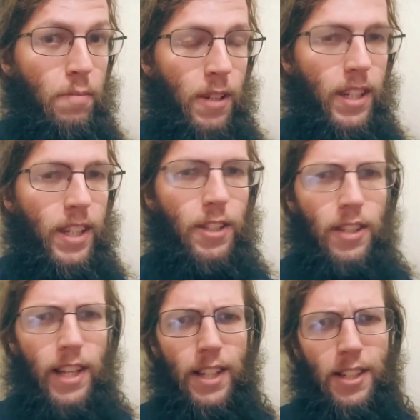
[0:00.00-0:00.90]
But
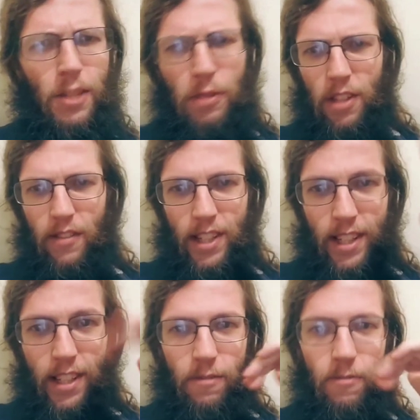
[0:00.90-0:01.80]
to actually
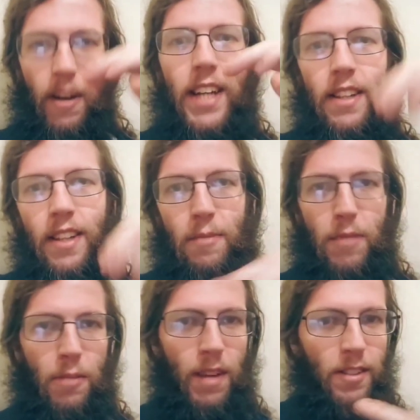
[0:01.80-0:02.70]
specifically define them,
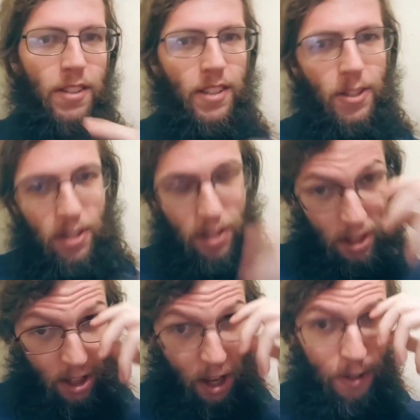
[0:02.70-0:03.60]
they're basically just a
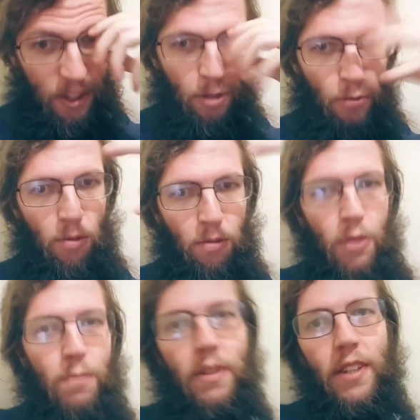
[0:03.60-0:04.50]
large
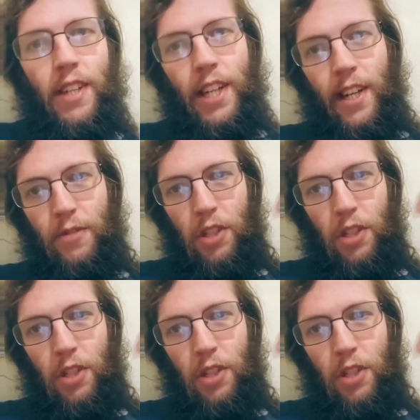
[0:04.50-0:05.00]
grouping of